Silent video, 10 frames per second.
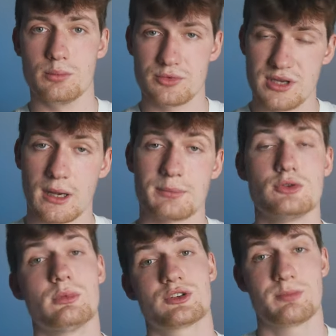take up
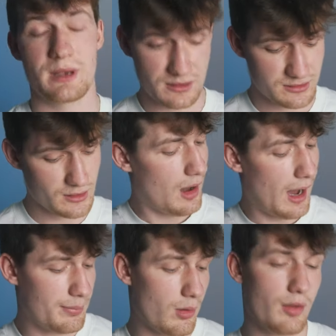too much space.
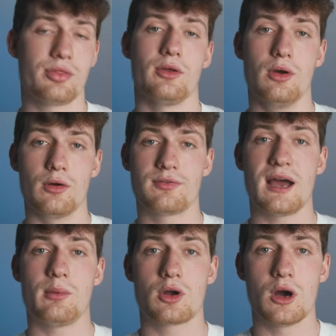I bought the
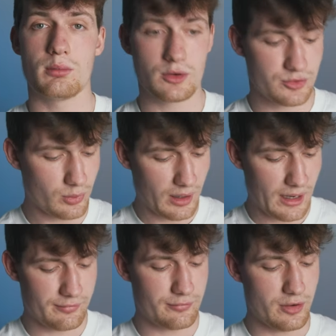Fly More combo, so I
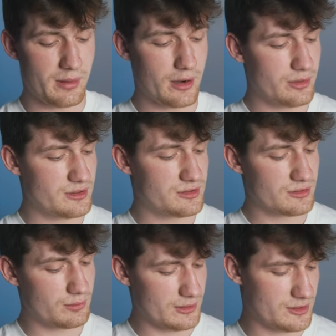have 3
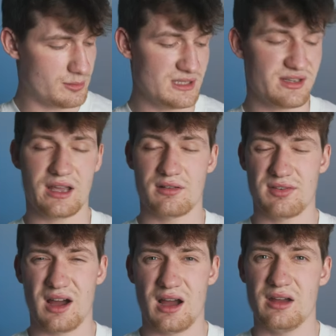batteries, which means I can
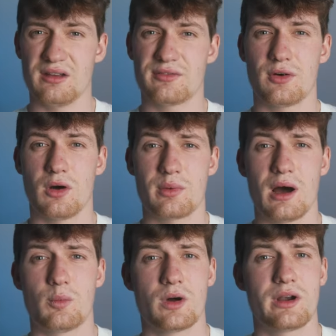fly it for
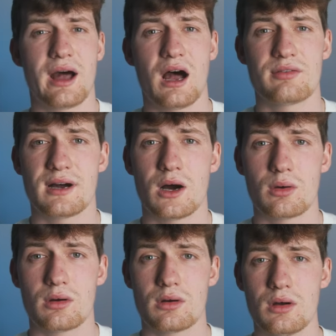around 1.5
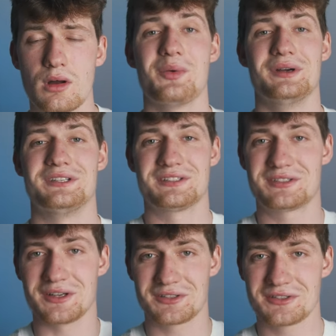hours. Which is
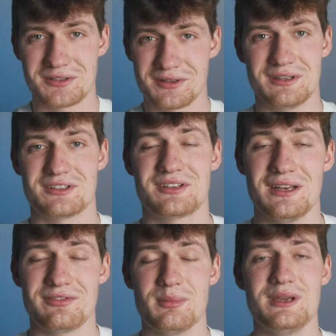just
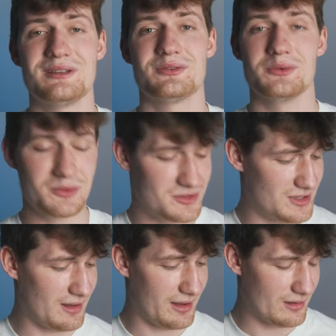insane for me to
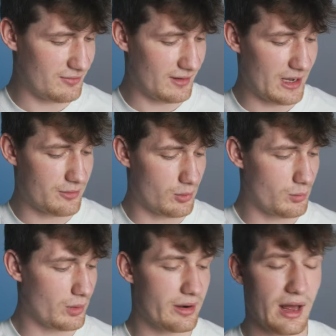say that I can fly a
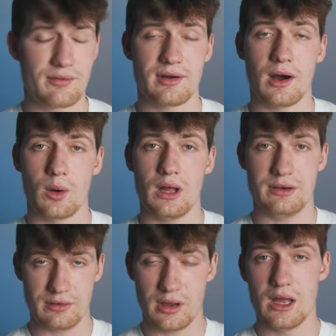drone 1.5 hour
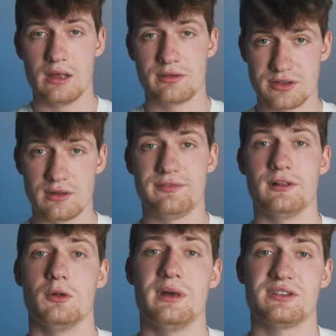and still
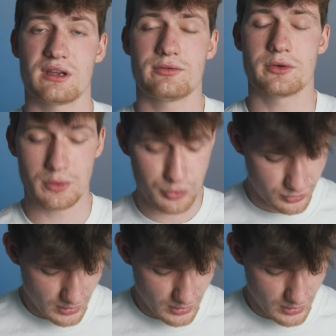film and take photos.